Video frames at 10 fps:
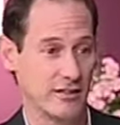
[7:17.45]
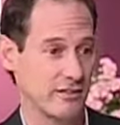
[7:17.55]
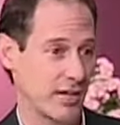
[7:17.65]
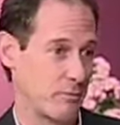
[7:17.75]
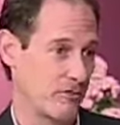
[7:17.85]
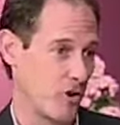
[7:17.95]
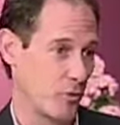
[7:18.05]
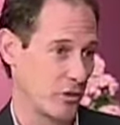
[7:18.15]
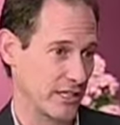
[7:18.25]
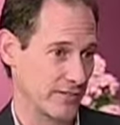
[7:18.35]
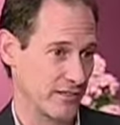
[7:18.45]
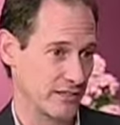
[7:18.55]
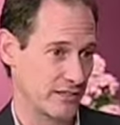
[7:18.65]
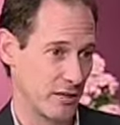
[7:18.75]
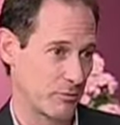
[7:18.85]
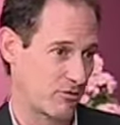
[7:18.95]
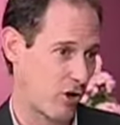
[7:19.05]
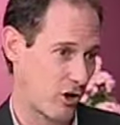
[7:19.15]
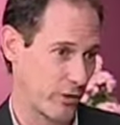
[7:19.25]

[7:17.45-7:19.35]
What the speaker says: the type of home we live in, the type of car